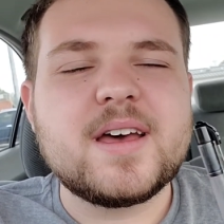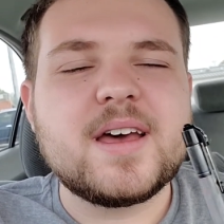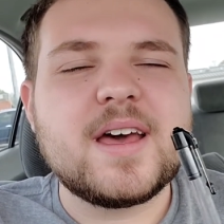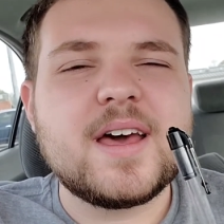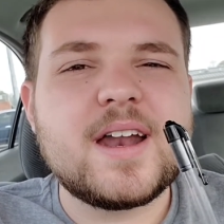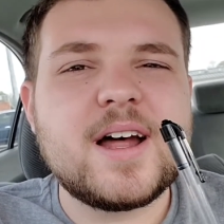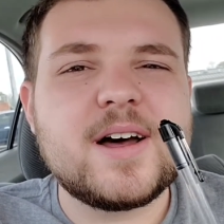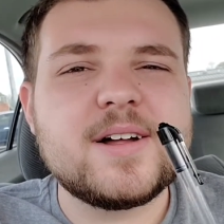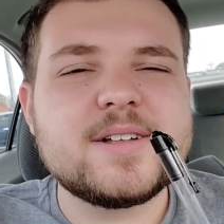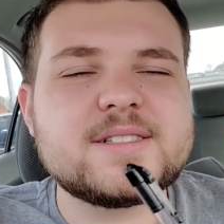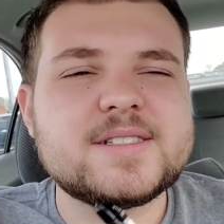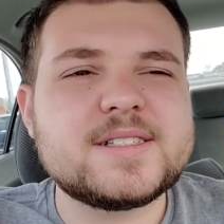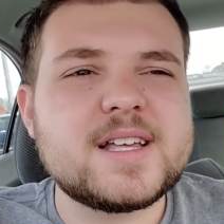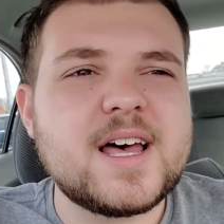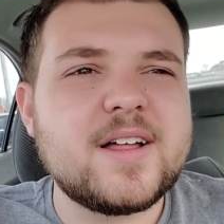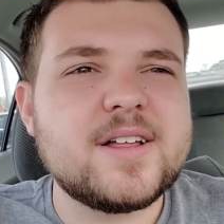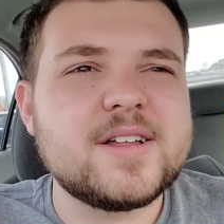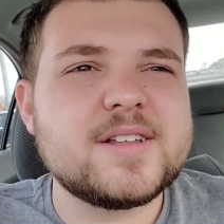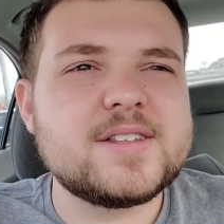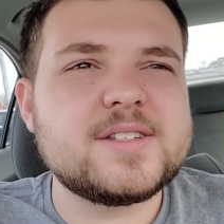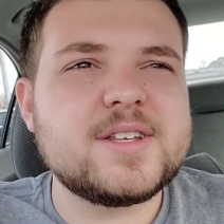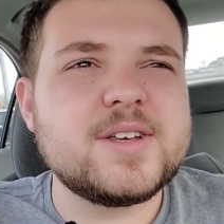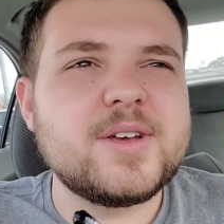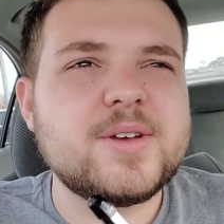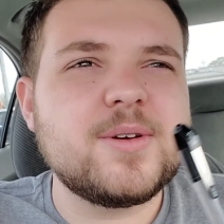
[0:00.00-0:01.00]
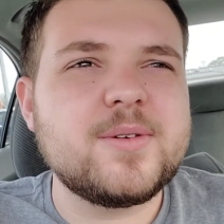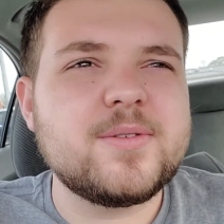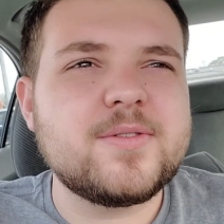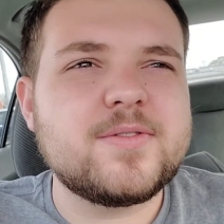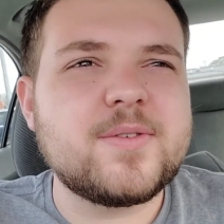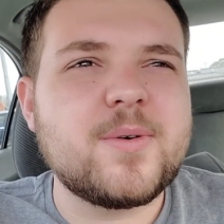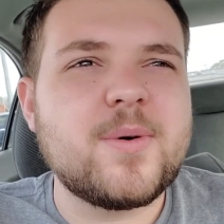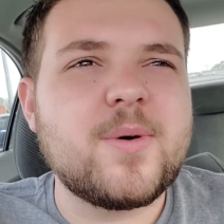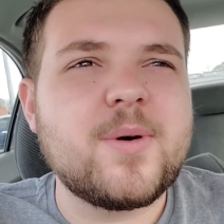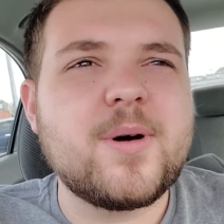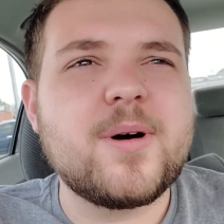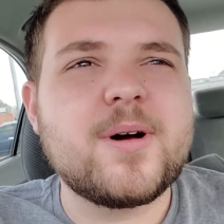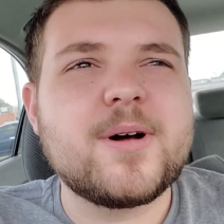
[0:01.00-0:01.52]
And I'll sell it to you
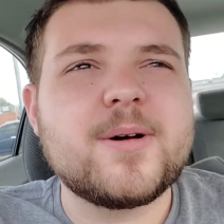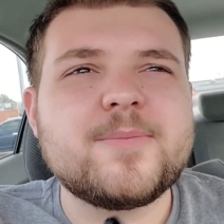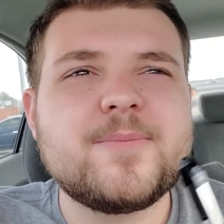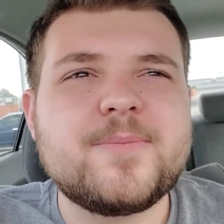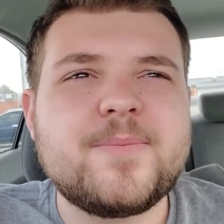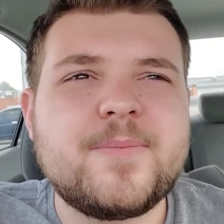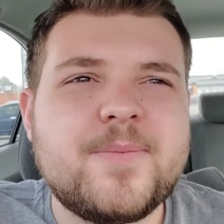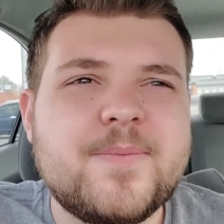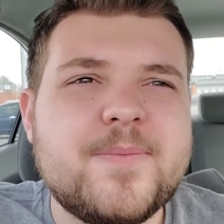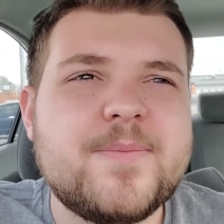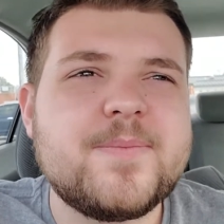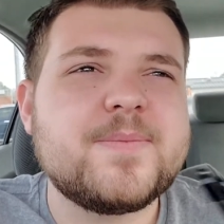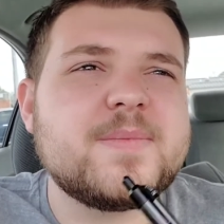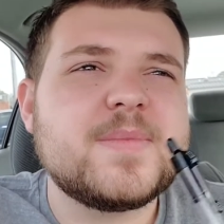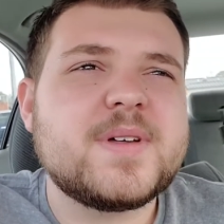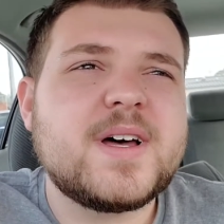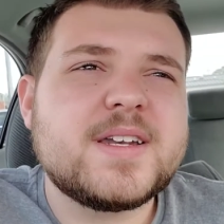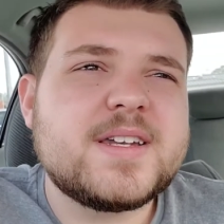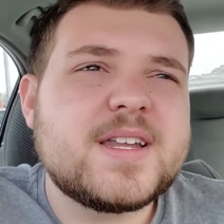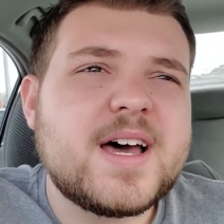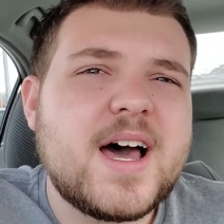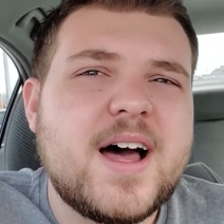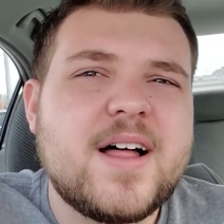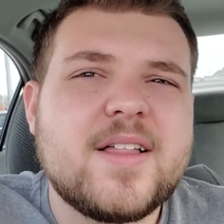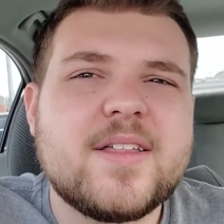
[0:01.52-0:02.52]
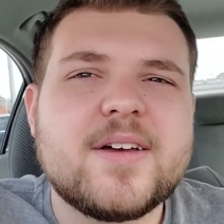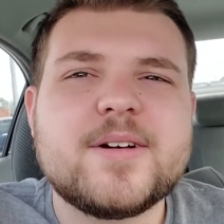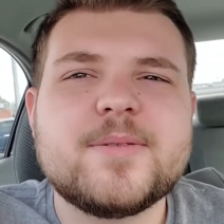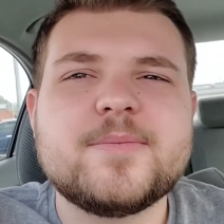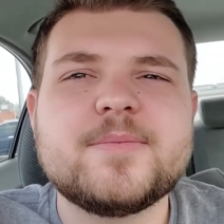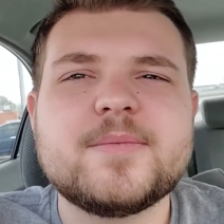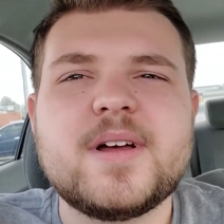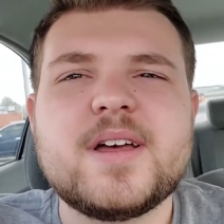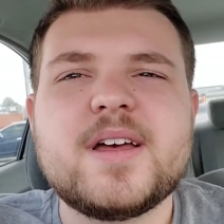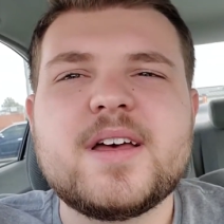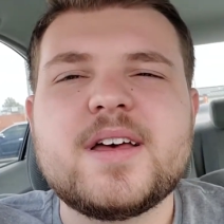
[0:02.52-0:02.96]
for $1.